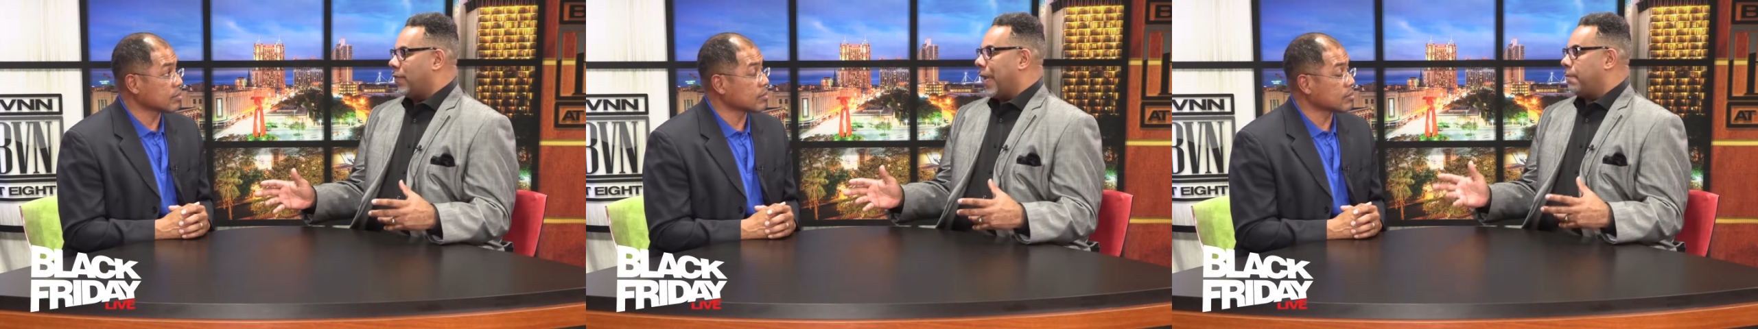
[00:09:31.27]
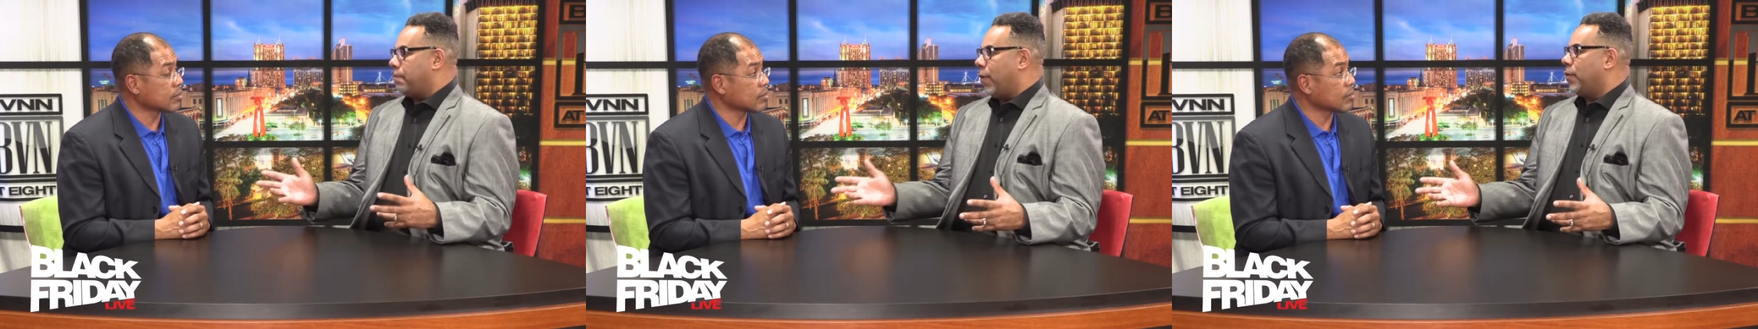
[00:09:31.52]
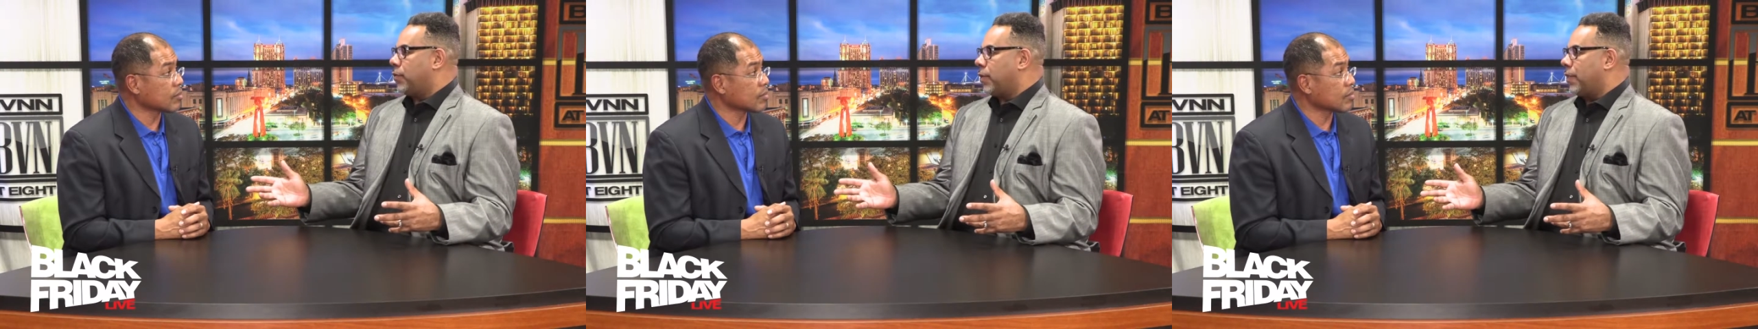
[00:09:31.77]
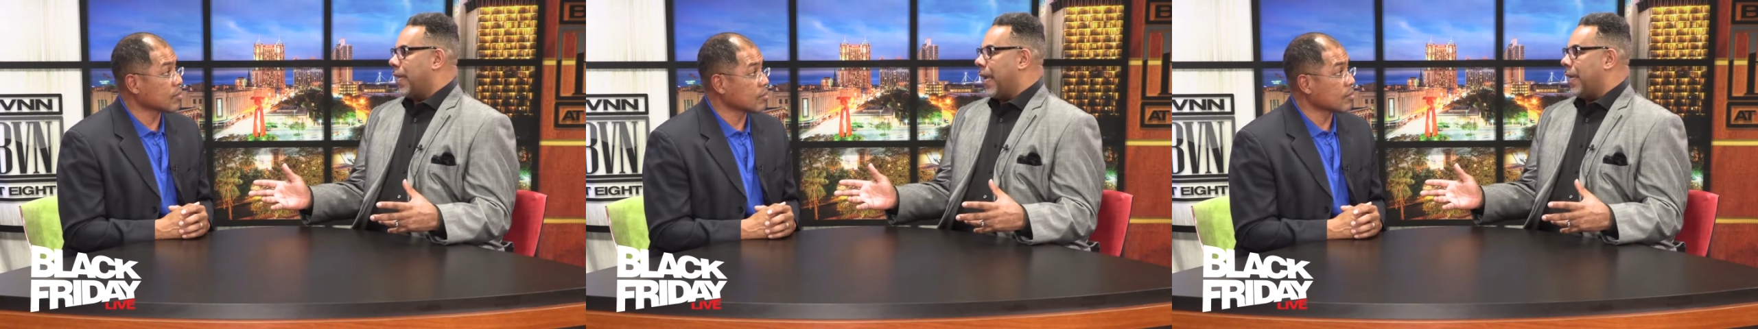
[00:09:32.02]
Speaker 1: for that
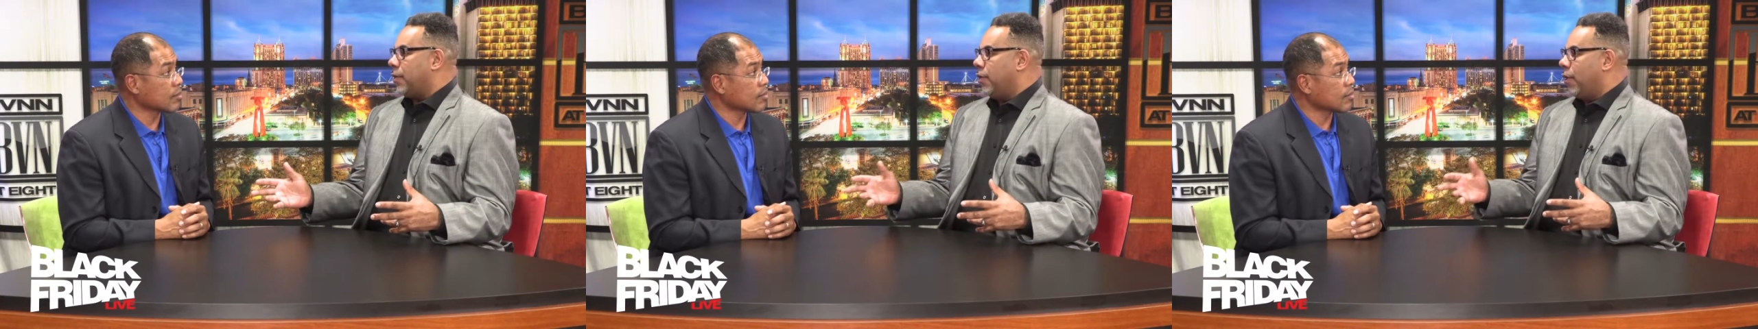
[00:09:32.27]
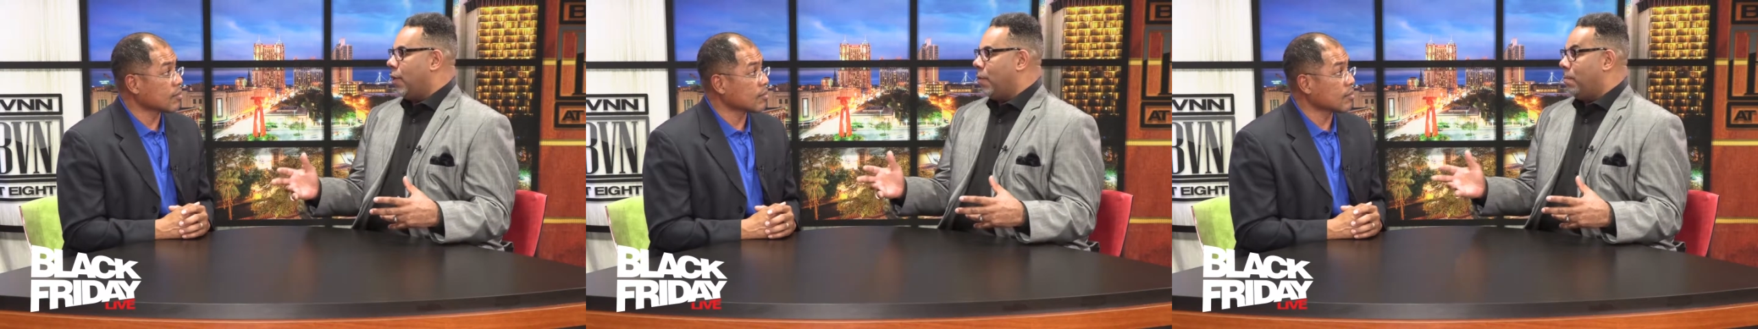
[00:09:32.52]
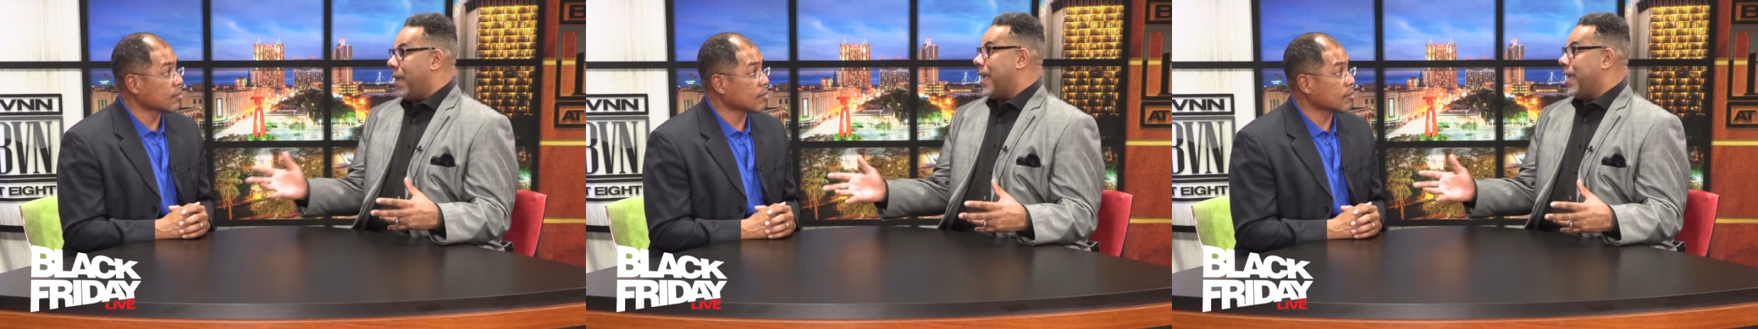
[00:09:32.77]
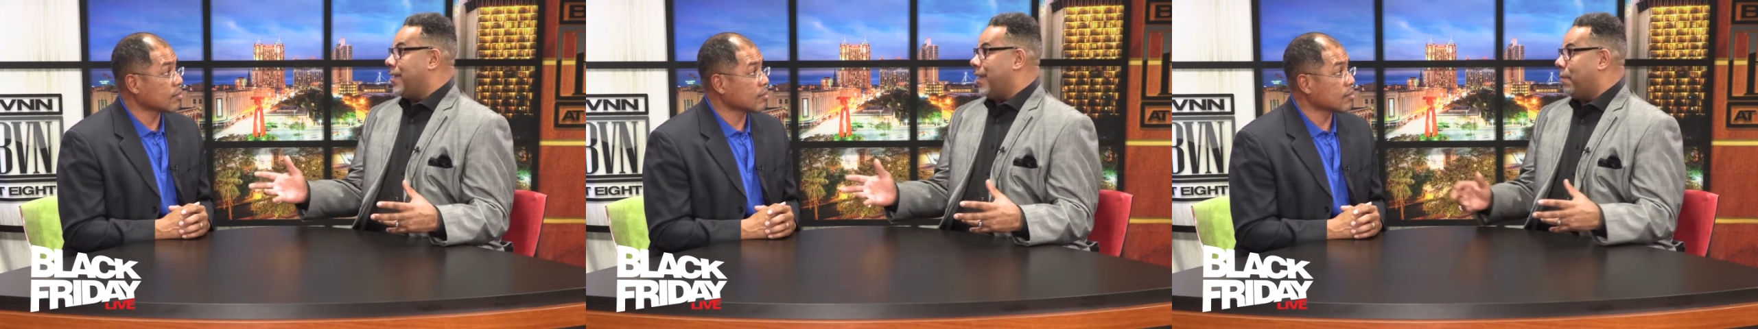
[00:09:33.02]
person that, you know,
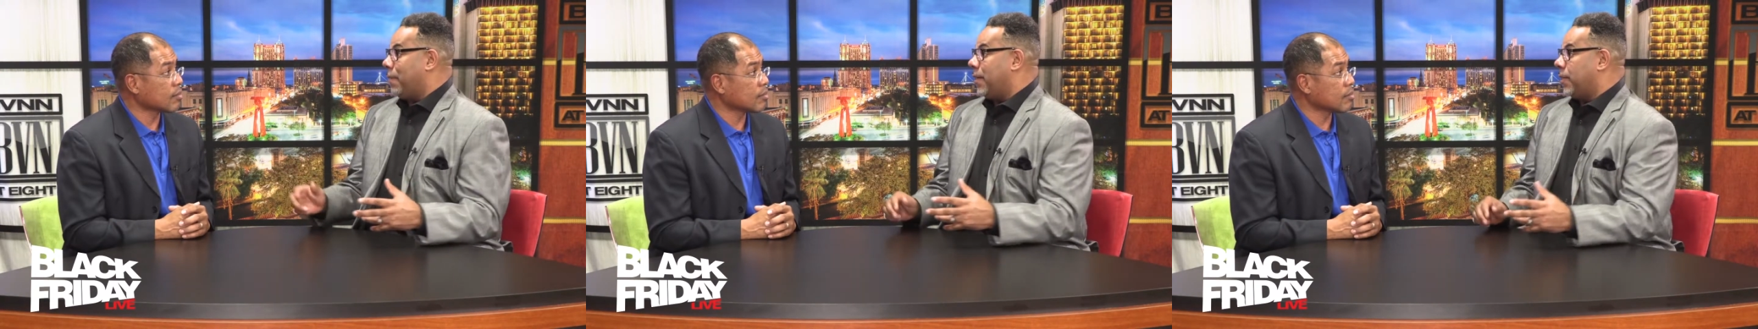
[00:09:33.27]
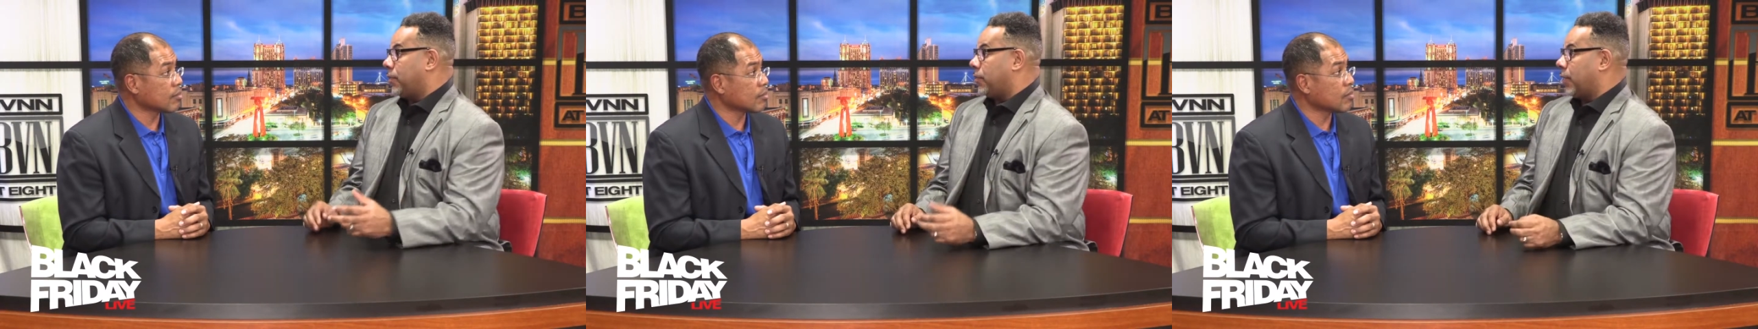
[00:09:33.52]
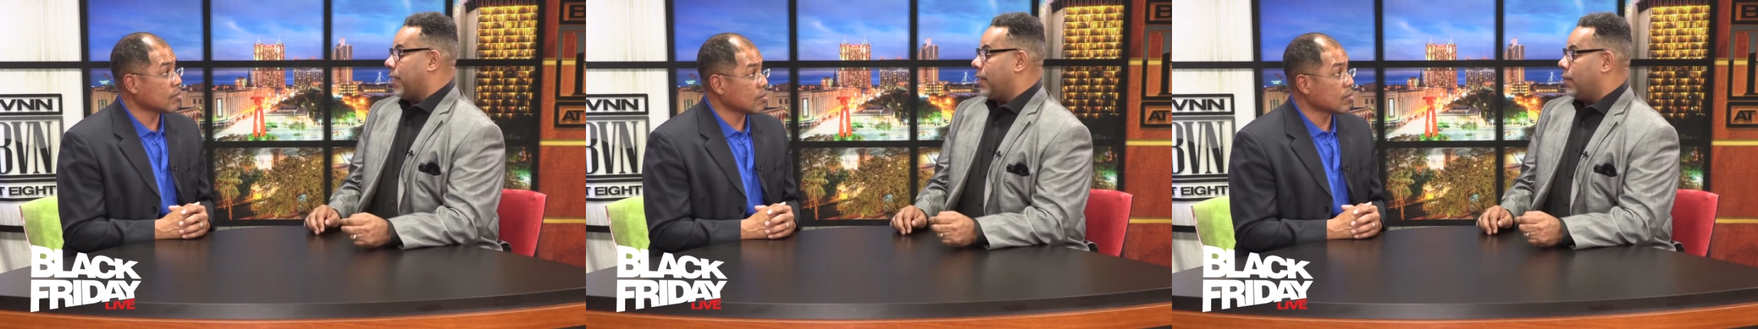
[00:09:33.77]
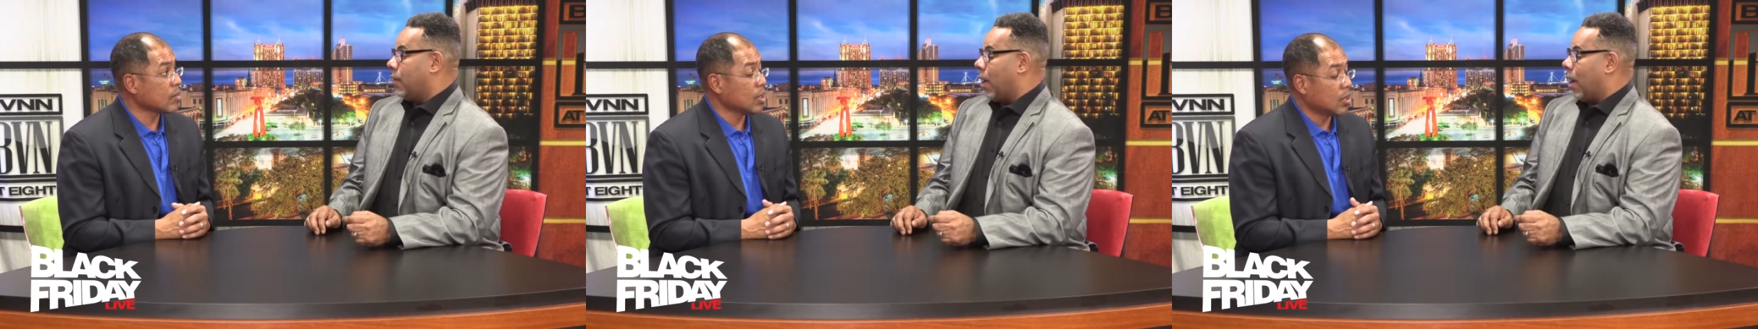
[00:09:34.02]
may end up in this seat?